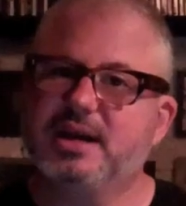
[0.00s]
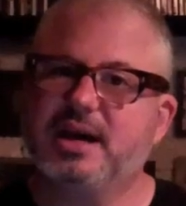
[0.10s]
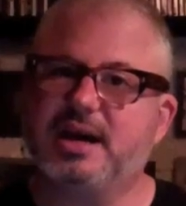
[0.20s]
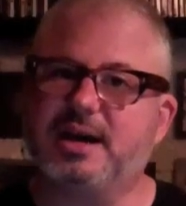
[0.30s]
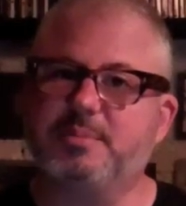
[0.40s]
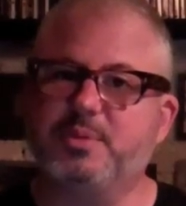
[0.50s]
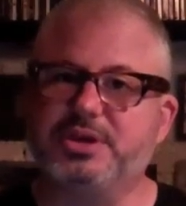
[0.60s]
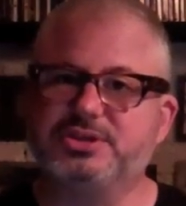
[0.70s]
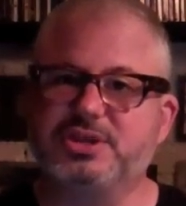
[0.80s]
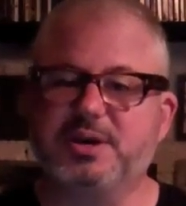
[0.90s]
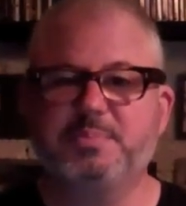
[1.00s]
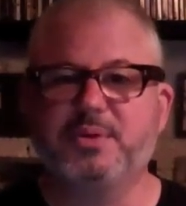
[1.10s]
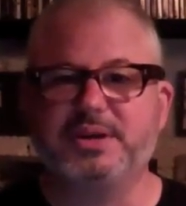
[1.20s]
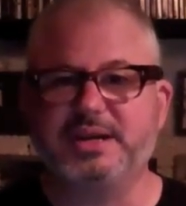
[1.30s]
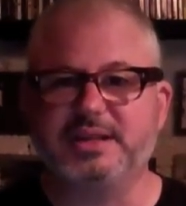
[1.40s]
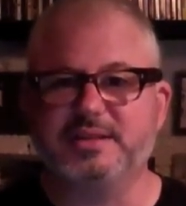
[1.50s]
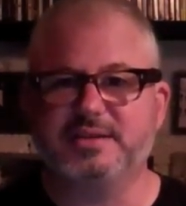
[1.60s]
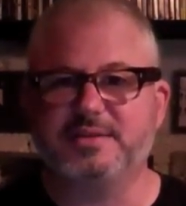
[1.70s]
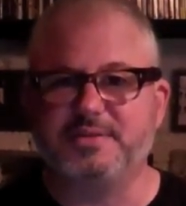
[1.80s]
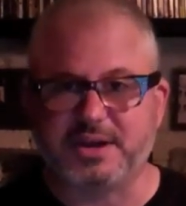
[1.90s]
when you start pointing
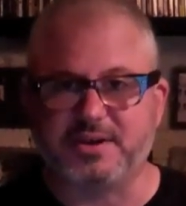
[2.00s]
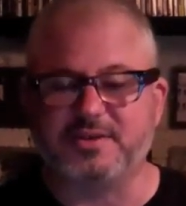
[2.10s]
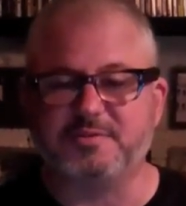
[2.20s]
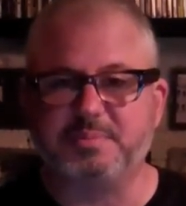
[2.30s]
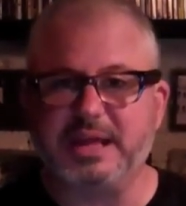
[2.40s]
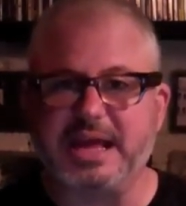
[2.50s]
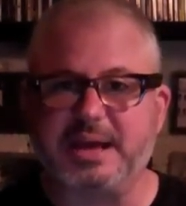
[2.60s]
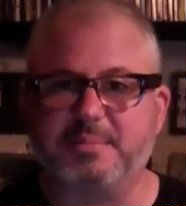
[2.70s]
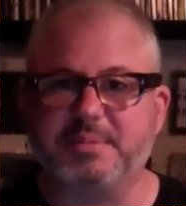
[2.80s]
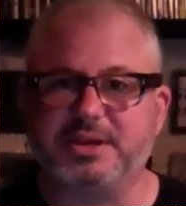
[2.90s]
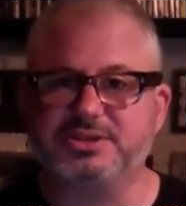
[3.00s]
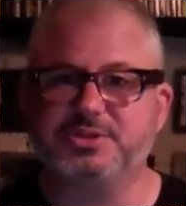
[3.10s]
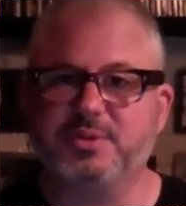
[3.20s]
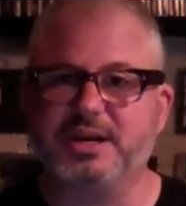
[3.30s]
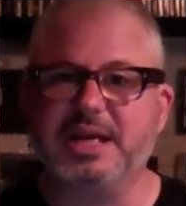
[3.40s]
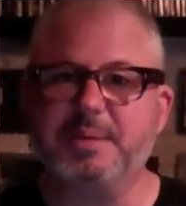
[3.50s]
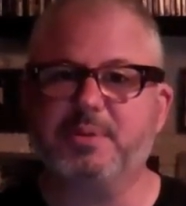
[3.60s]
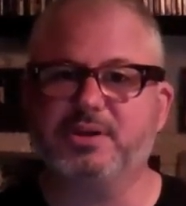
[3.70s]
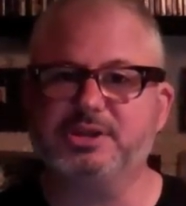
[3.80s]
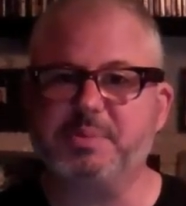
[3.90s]
the finger of blame because you want to keep
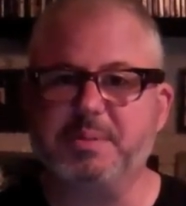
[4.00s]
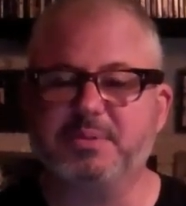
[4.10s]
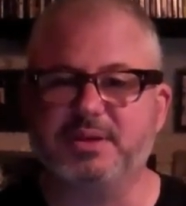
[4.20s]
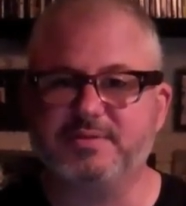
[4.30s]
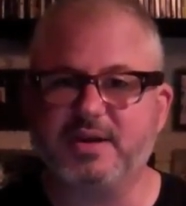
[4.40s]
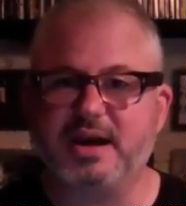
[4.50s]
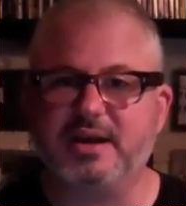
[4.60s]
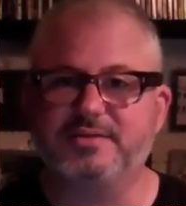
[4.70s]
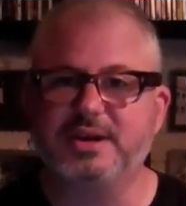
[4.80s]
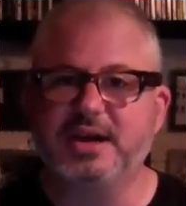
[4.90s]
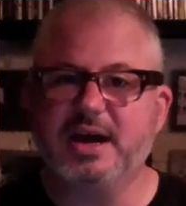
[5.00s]
all these people involved.